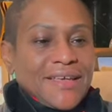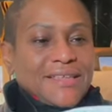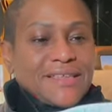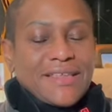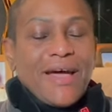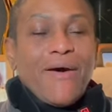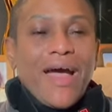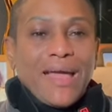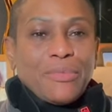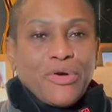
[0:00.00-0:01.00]
So now
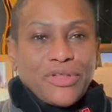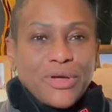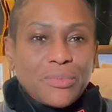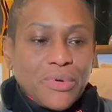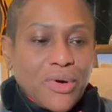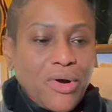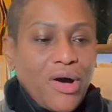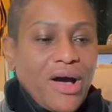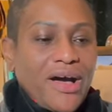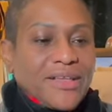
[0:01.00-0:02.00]
I am going to go
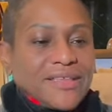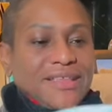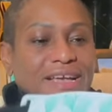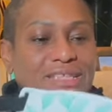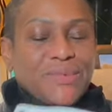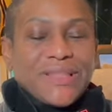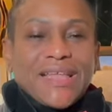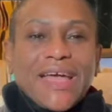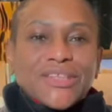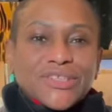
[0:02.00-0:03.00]
on. The next one
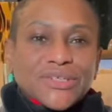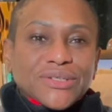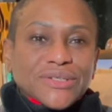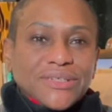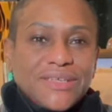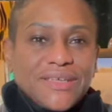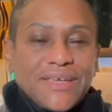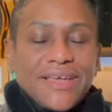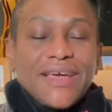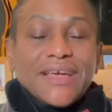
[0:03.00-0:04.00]
that I do
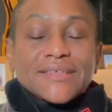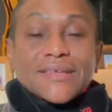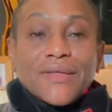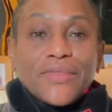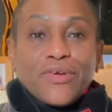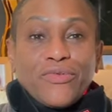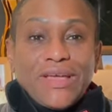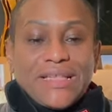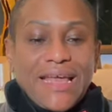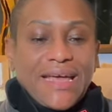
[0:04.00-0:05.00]
is the
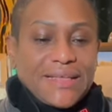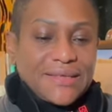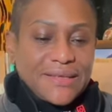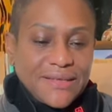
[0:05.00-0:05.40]
green light.